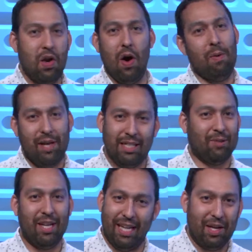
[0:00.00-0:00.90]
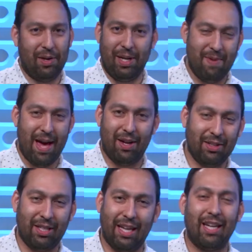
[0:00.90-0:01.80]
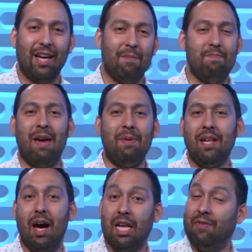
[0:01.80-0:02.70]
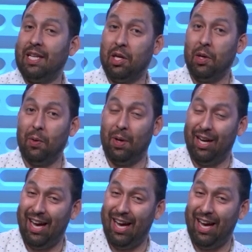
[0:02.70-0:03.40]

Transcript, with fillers: nobody's reading your emails. Right. Like, maybe not even you.